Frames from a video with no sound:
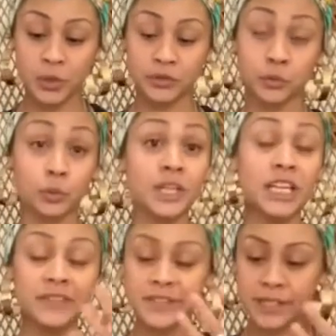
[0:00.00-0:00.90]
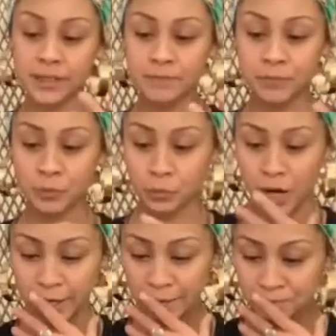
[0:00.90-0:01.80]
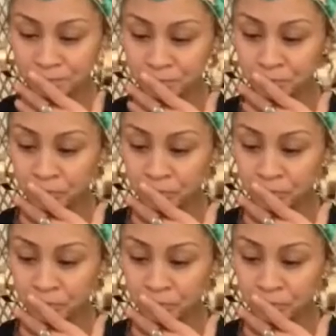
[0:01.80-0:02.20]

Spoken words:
with wreaths, right?